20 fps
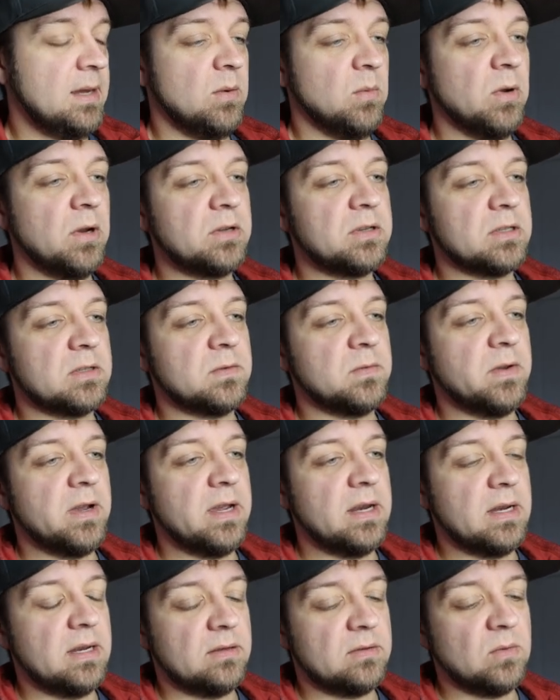Worked just
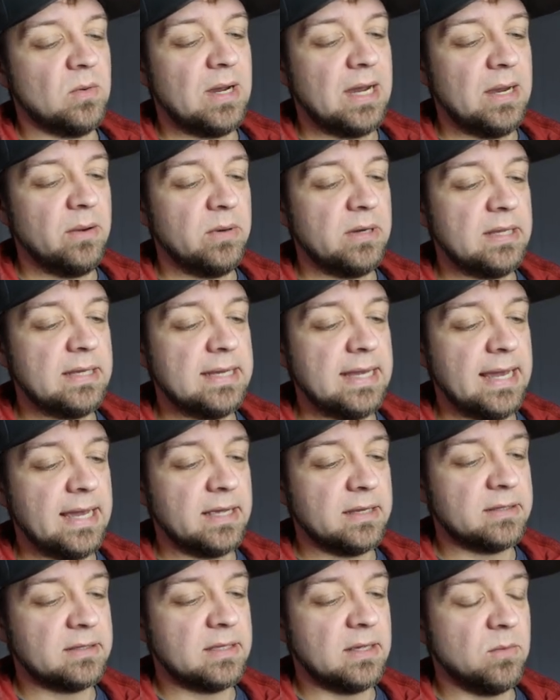fine. So I would
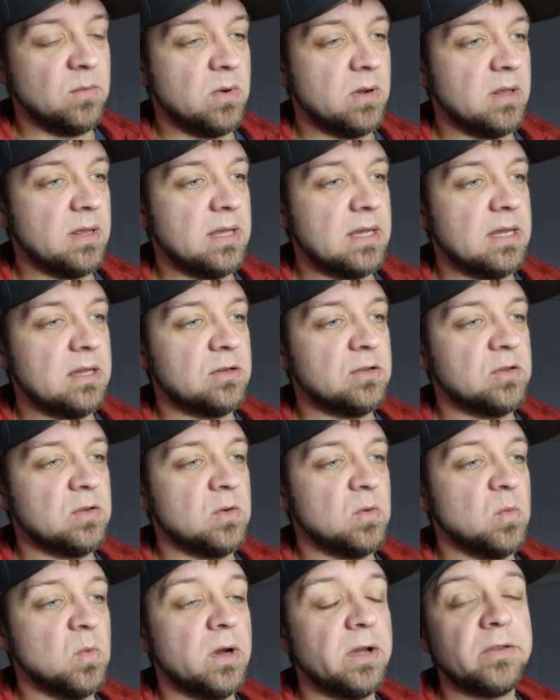guess that what the
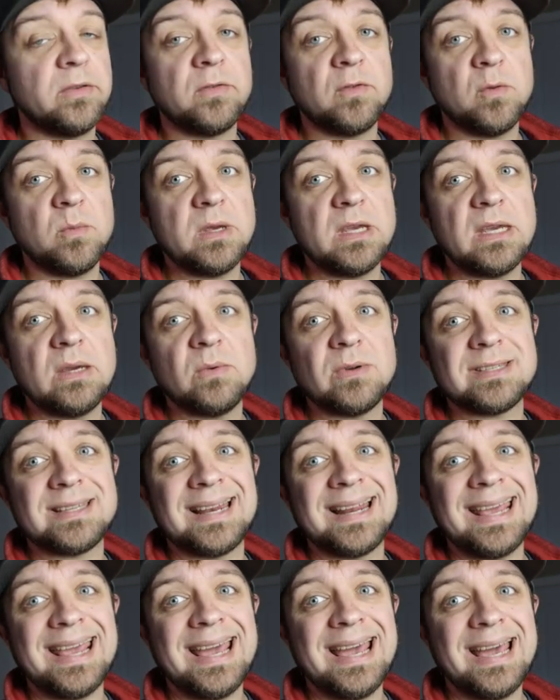issue was for me was
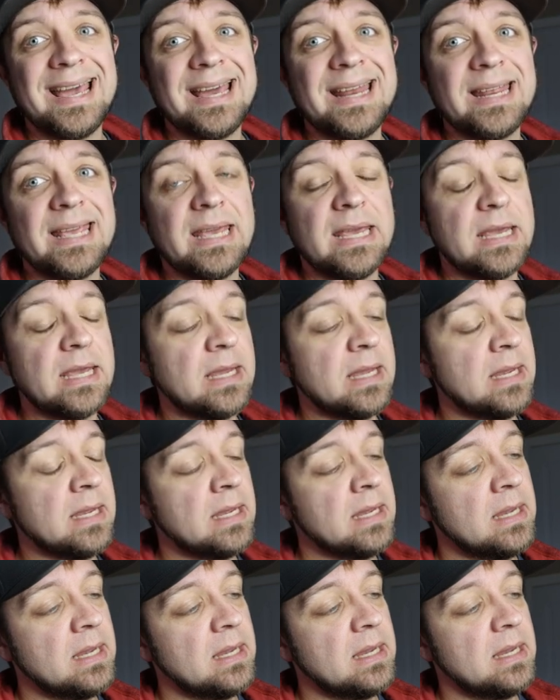that I had
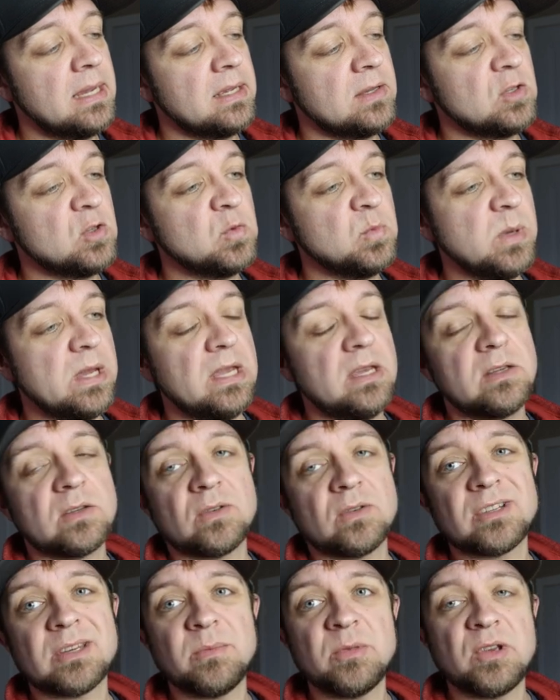a space
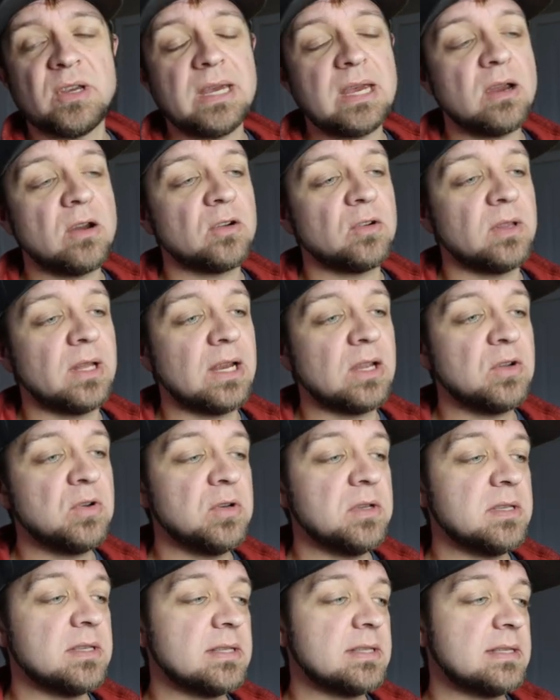or some other character that I
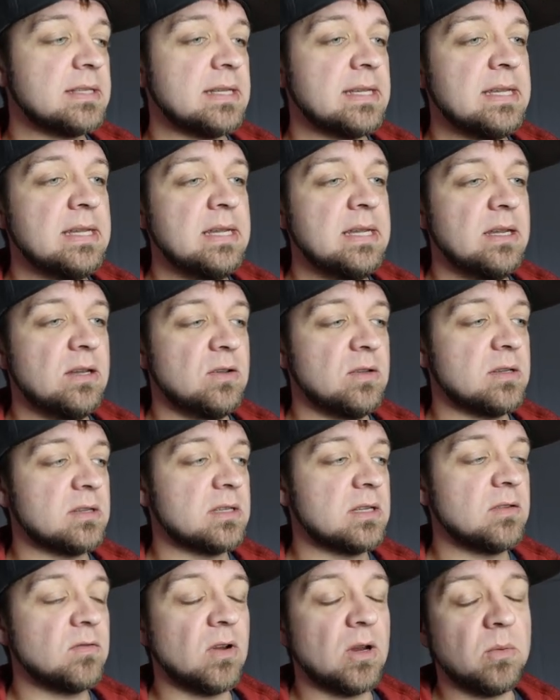couldn't see
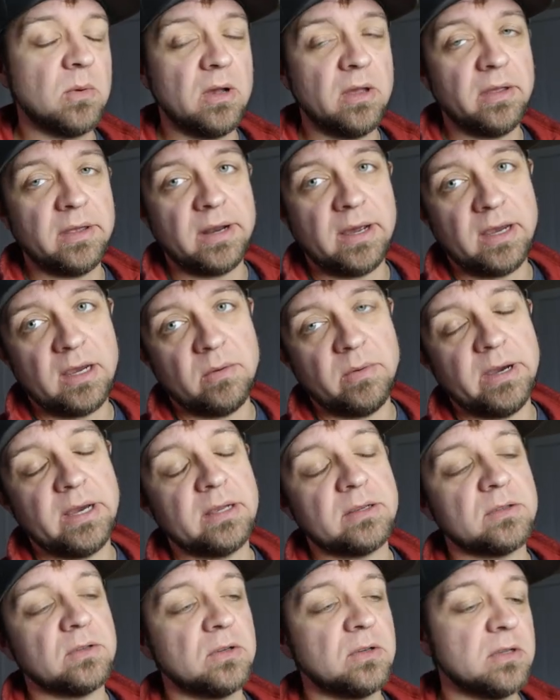very well in
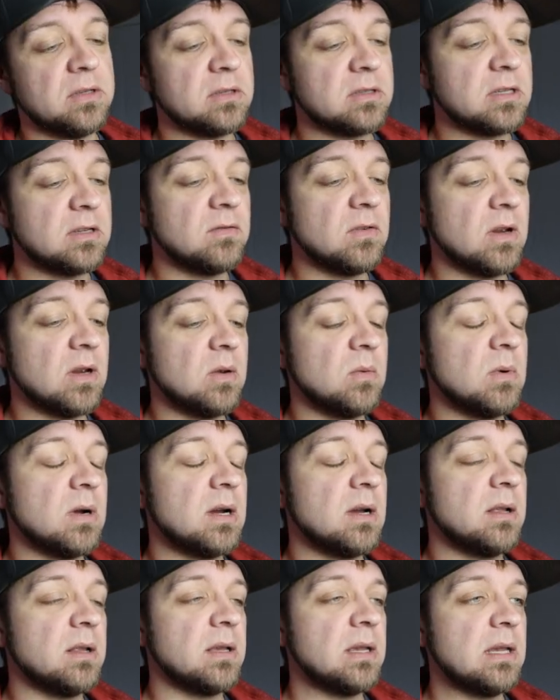iOS or couldn't see very
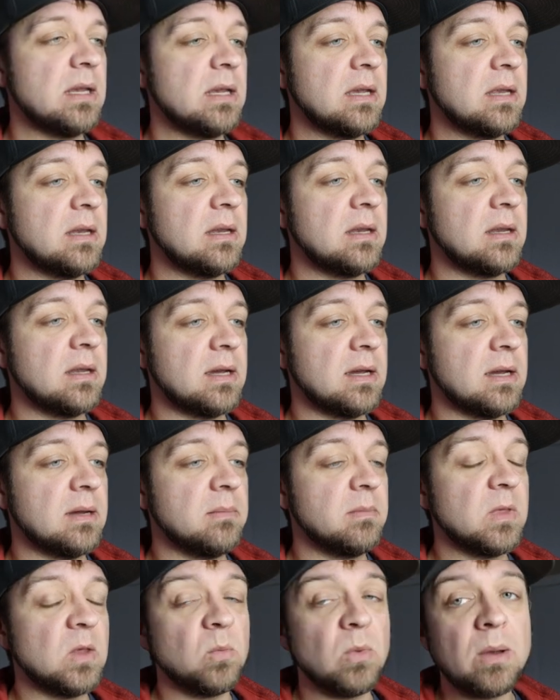well in
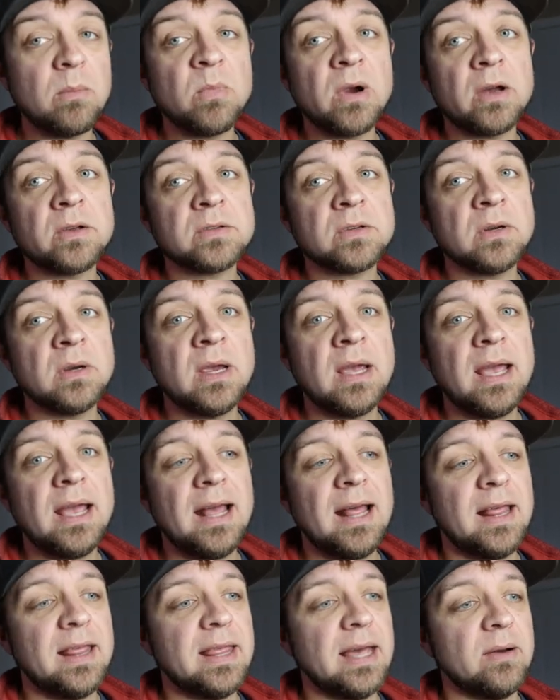the web browser.
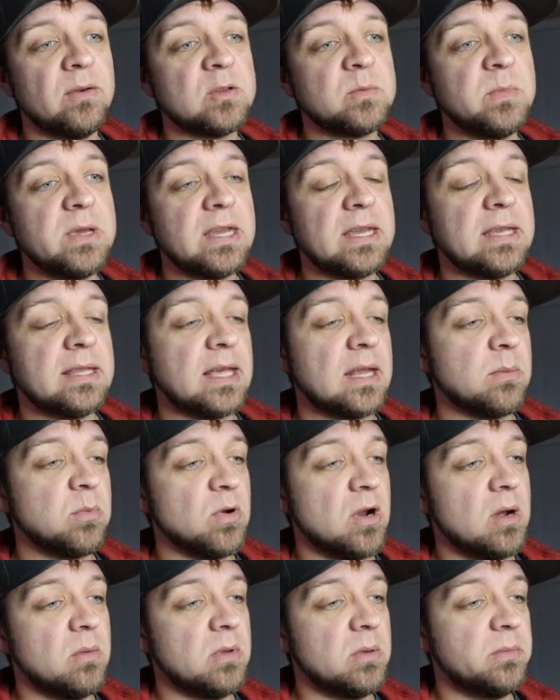That was making that a
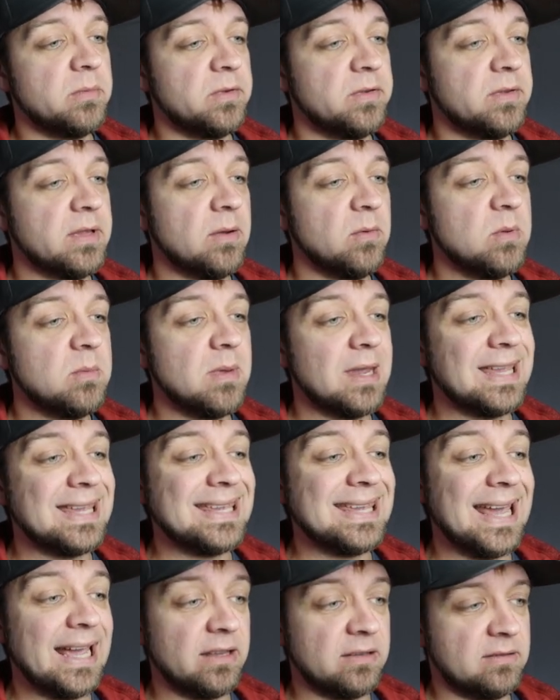problem. That would be my
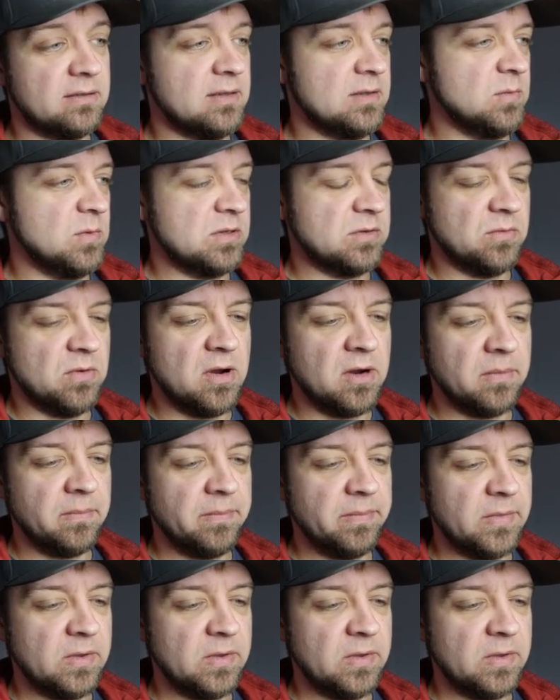guess is what's wrong.